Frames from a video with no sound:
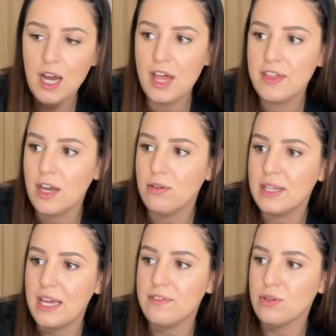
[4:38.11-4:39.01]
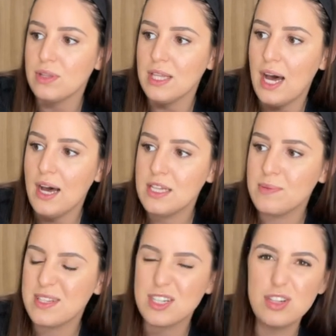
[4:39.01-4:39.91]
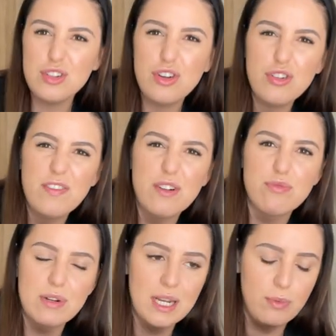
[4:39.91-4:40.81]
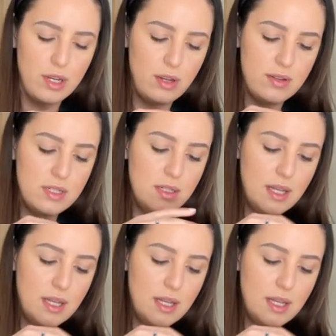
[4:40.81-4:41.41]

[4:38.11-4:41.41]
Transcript: I think I'll leave till last because I just don't know if I really want to use it.